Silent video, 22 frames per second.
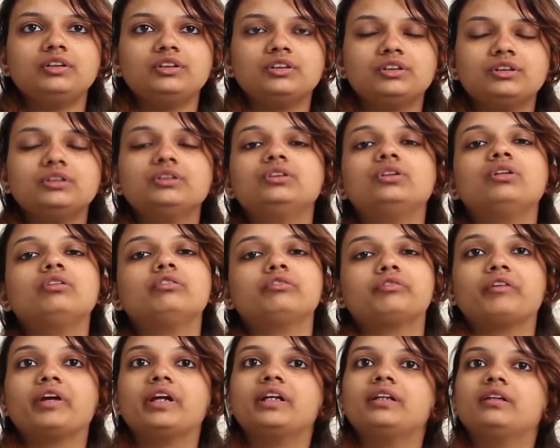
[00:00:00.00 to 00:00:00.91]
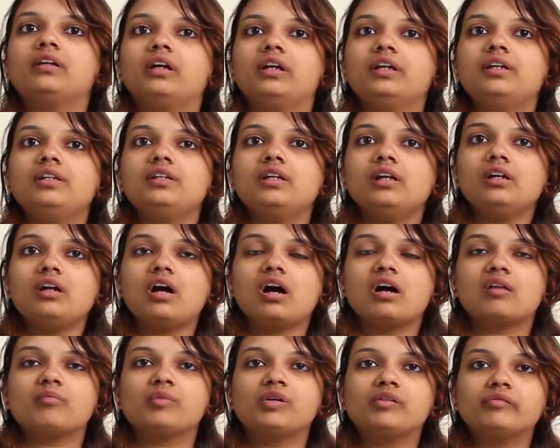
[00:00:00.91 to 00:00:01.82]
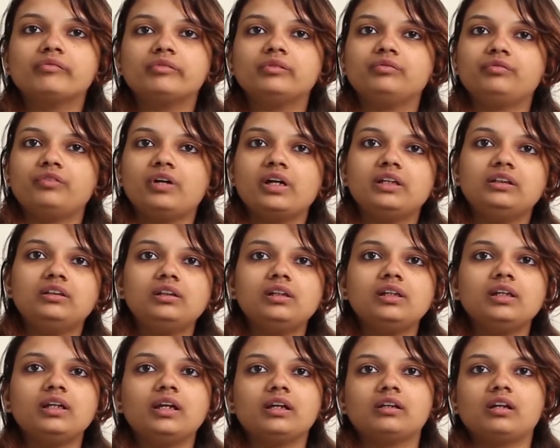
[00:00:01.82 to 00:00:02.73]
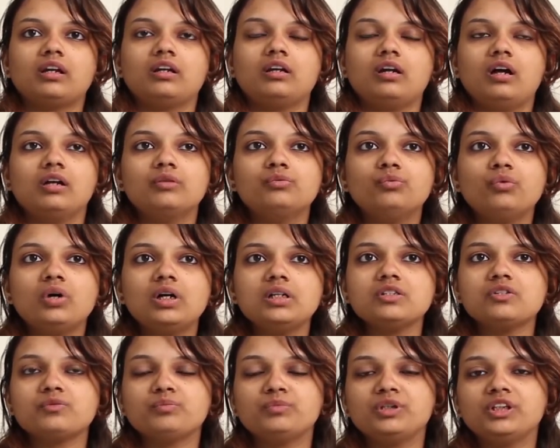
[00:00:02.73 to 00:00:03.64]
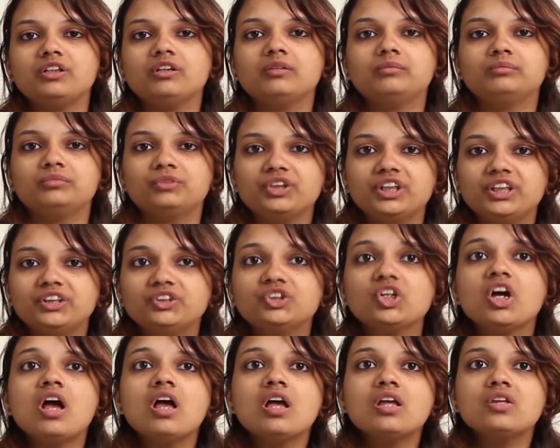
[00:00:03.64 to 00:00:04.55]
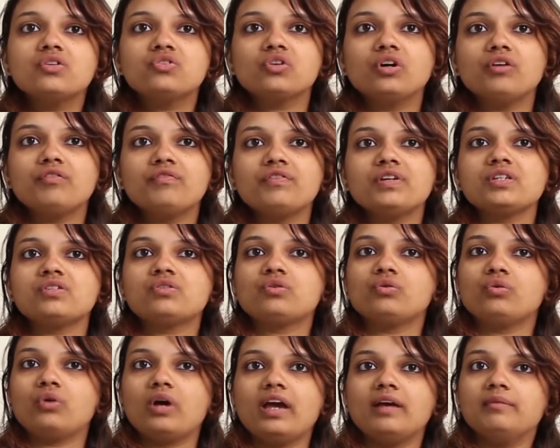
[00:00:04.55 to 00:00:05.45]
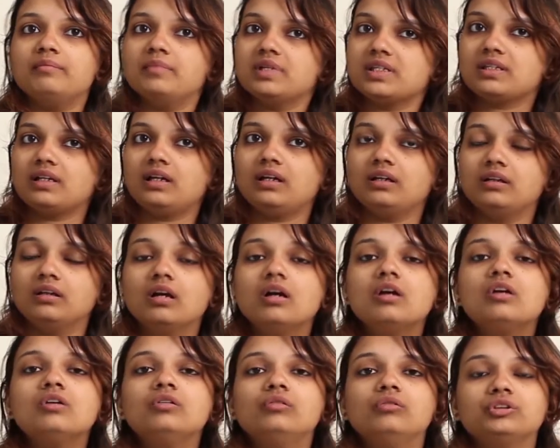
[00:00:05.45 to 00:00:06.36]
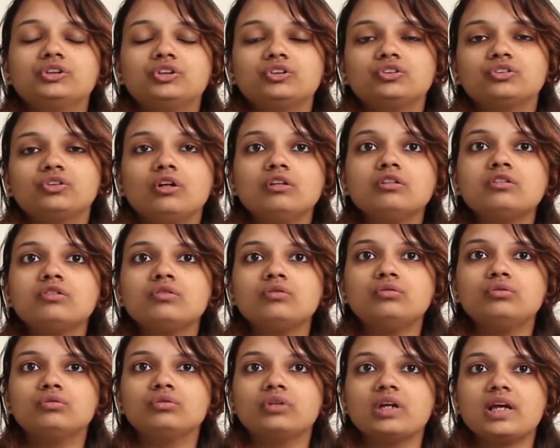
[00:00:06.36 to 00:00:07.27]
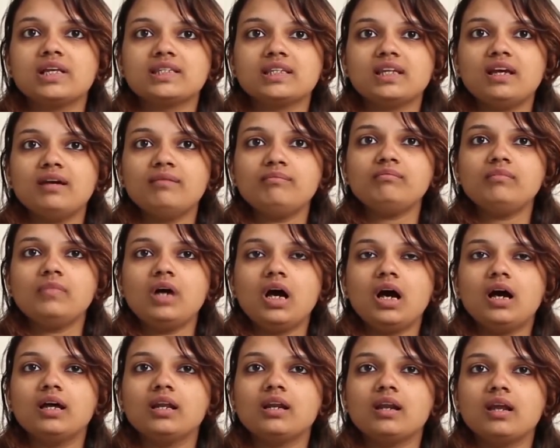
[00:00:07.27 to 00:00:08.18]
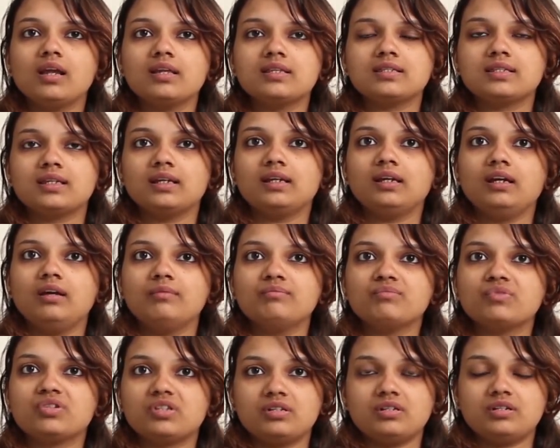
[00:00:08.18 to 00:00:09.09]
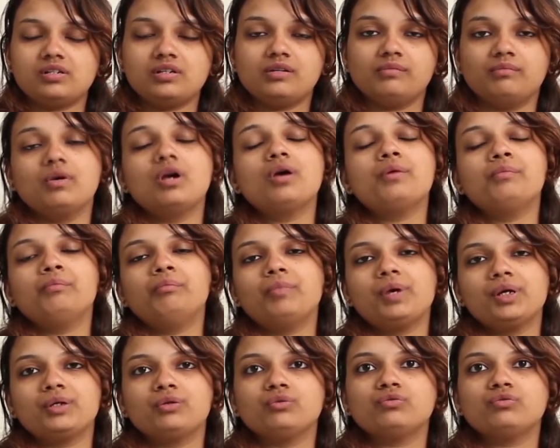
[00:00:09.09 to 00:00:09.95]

years of wait, the Indian Army will finally get an advanced medium range surface to air missile, which is also known as MRSAM system by